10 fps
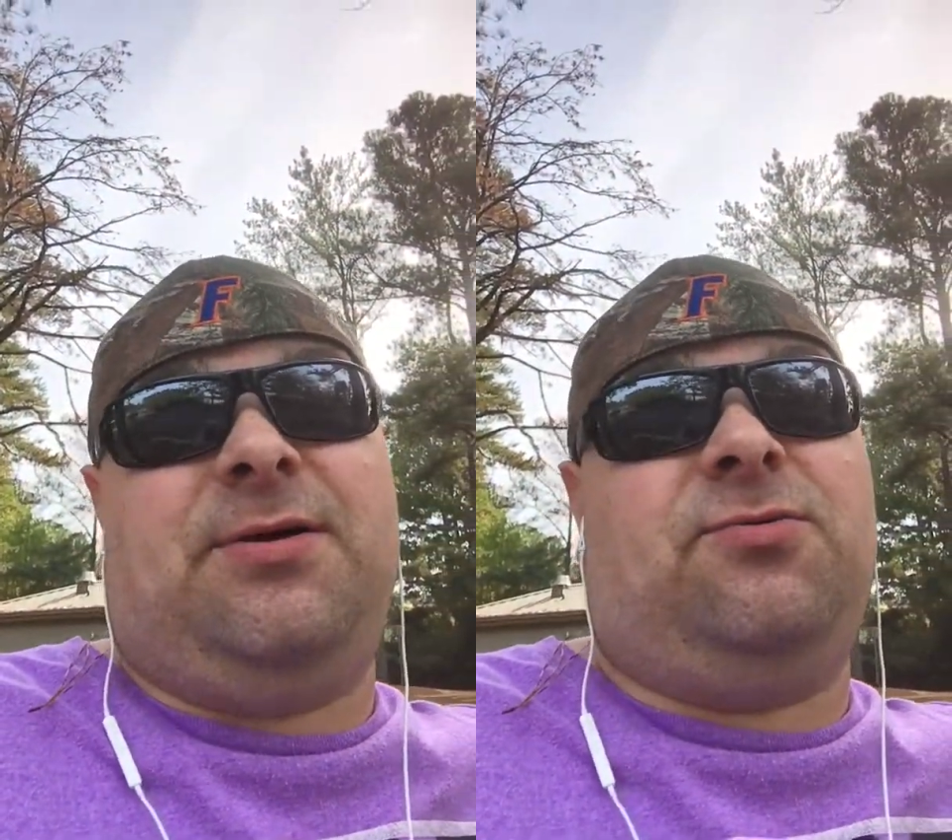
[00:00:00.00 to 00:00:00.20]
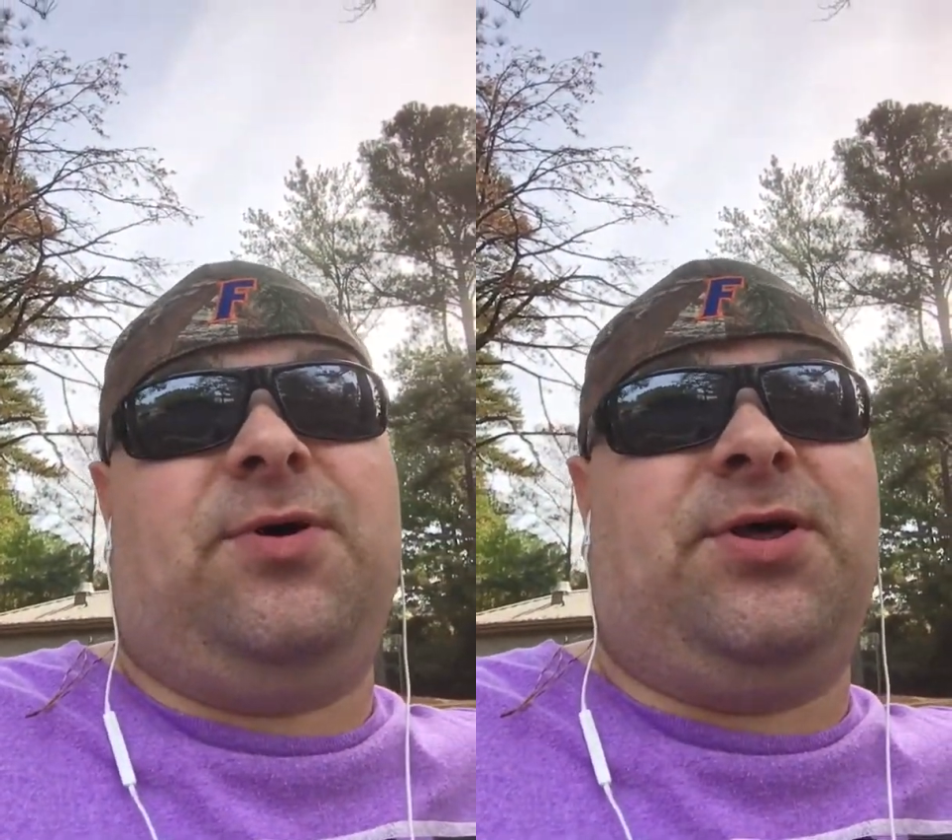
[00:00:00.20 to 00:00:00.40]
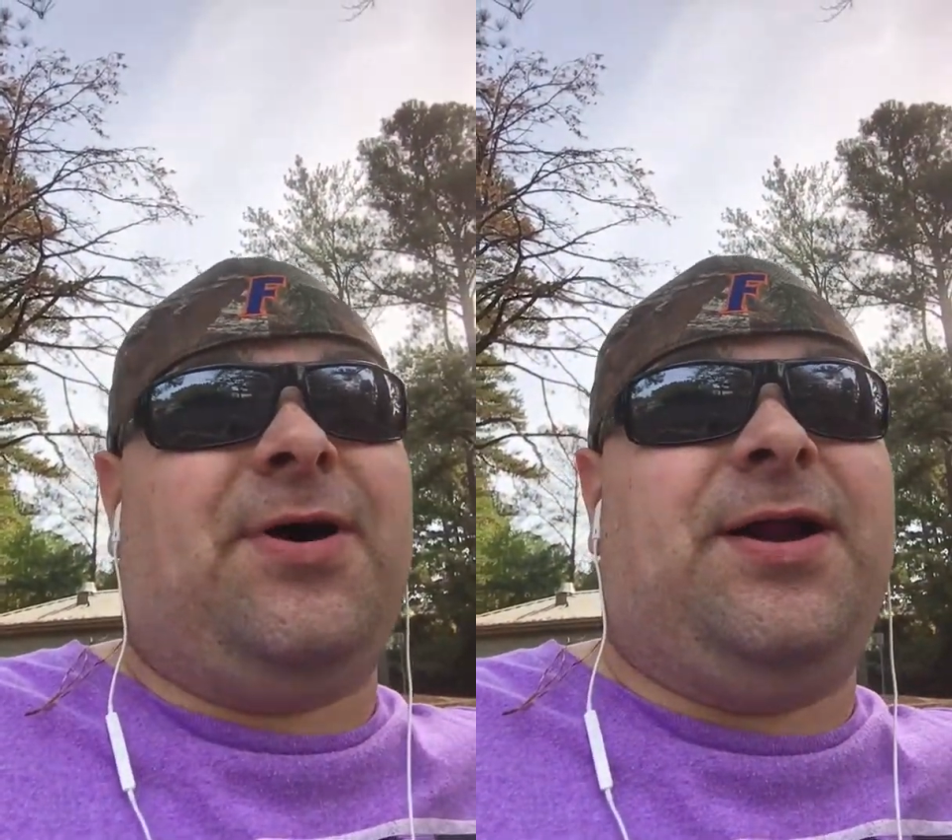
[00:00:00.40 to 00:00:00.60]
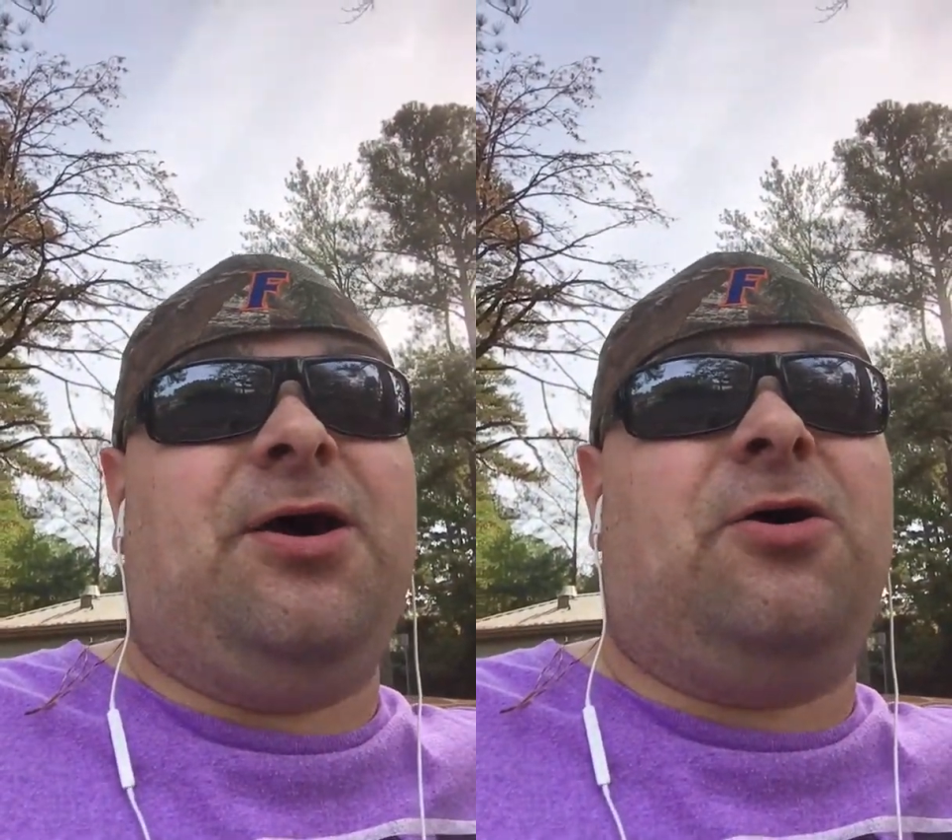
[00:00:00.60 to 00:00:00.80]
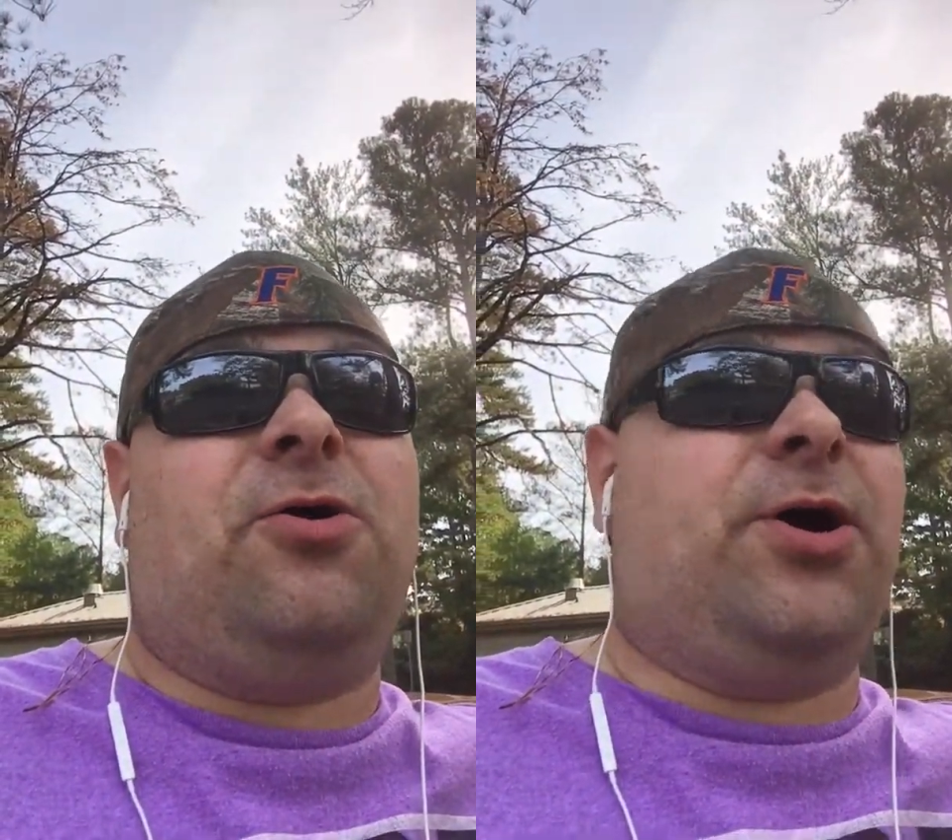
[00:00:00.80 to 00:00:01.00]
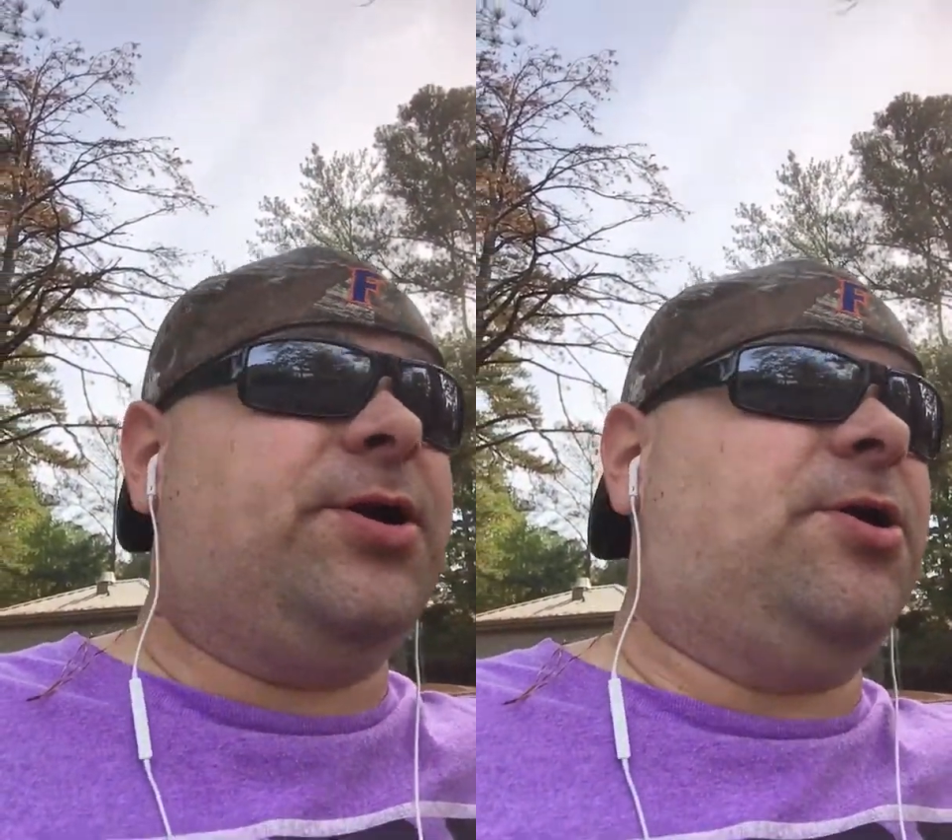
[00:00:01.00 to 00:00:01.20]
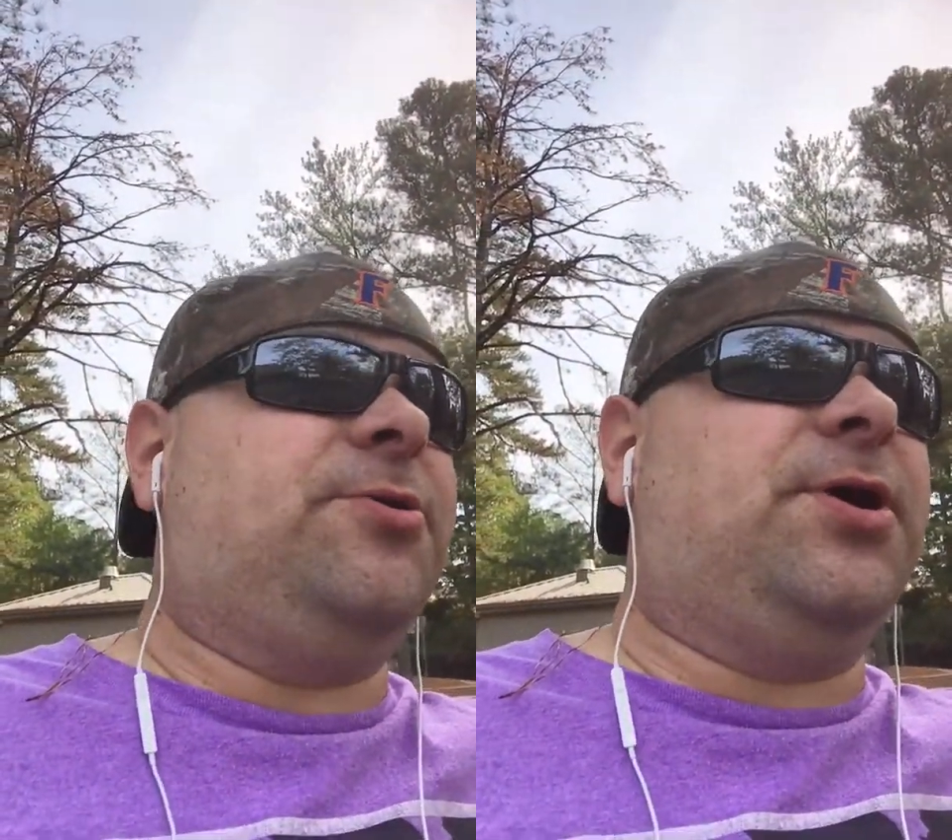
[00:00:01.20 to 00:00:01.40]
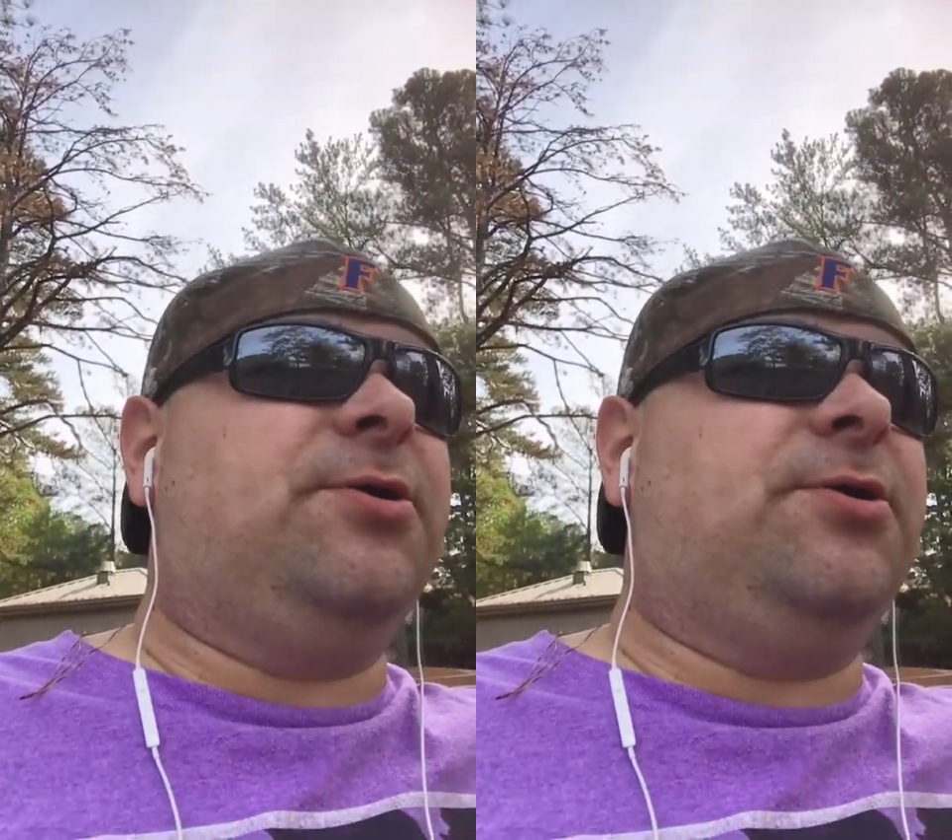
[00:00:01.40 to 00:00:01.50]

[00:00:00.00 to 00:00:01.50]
whether I know or I don't